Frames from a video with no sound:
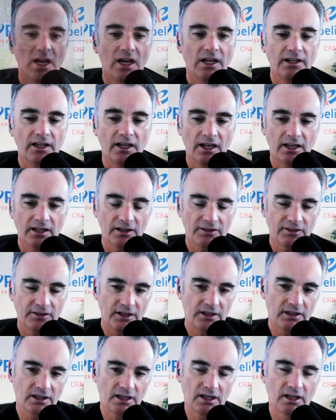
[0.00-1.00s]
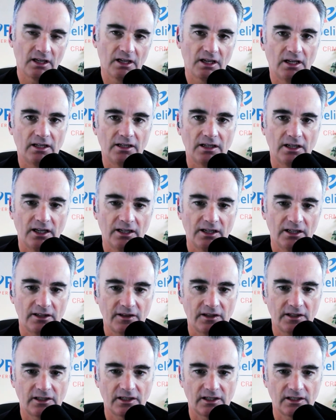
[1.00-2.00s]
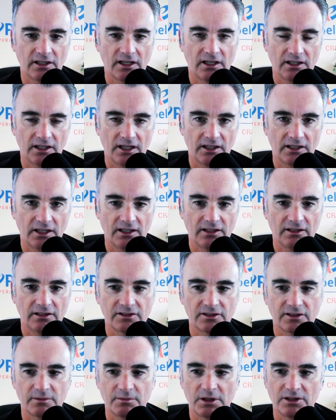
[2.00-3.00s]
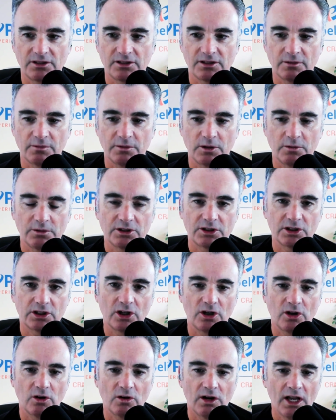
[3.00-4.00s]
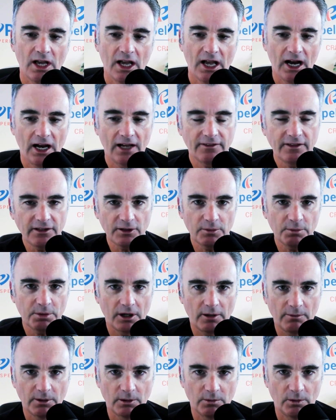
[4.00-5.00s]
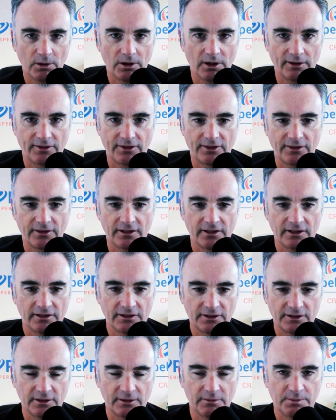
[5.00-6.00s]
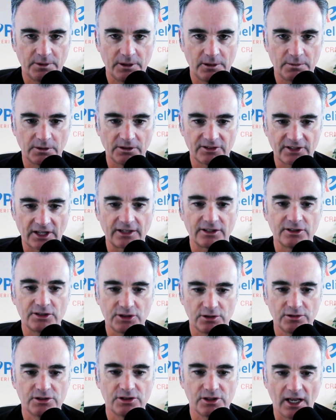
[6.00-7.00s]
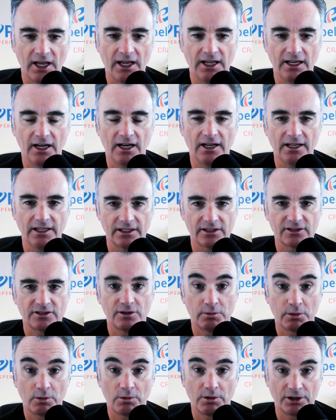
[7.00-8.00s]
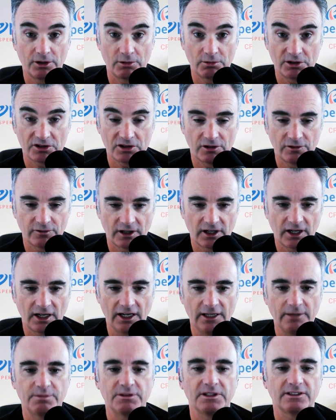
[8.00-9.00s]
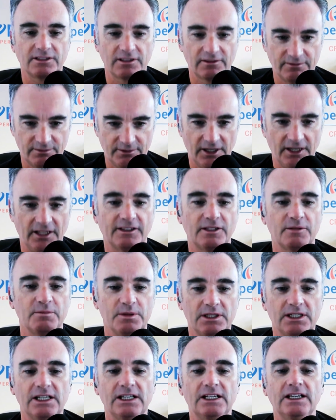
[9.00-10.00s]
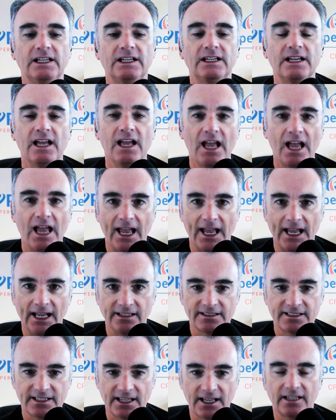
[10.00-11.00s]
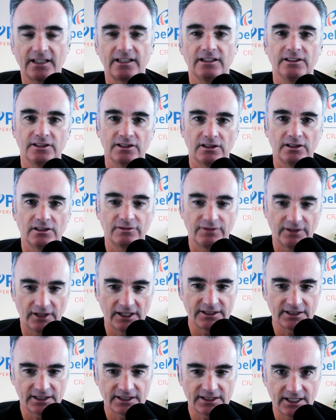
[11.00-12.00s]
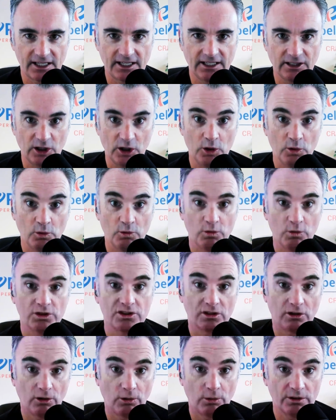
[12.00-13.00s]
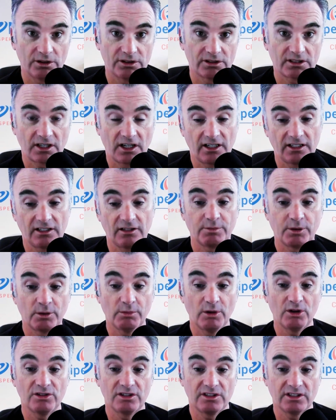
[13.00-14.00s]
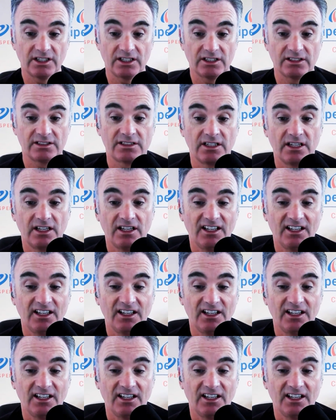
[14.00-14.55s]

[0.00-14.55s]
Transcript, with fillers: And I, and I think uh, and I, and I think uh, uh, again, as I mentioned a moment ago, I think the problem with people's attitude to AI is number one, it was overhyped at the at the beginning, and second off, as I said, it was always kind of promoted as